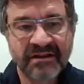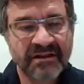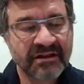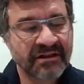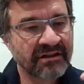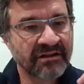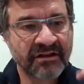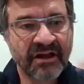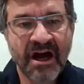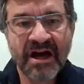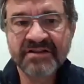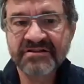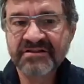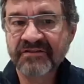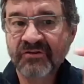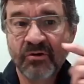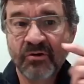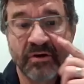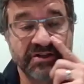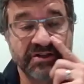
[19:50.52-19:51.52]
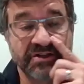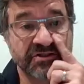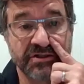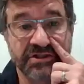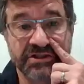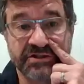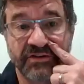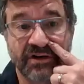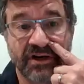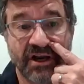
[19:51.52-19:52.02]
lots of questions
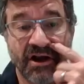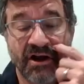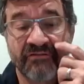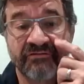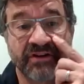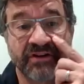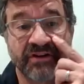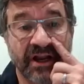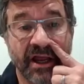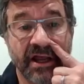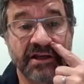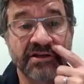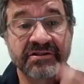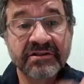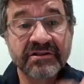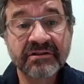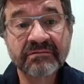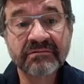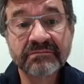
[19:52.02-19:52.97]
of clarification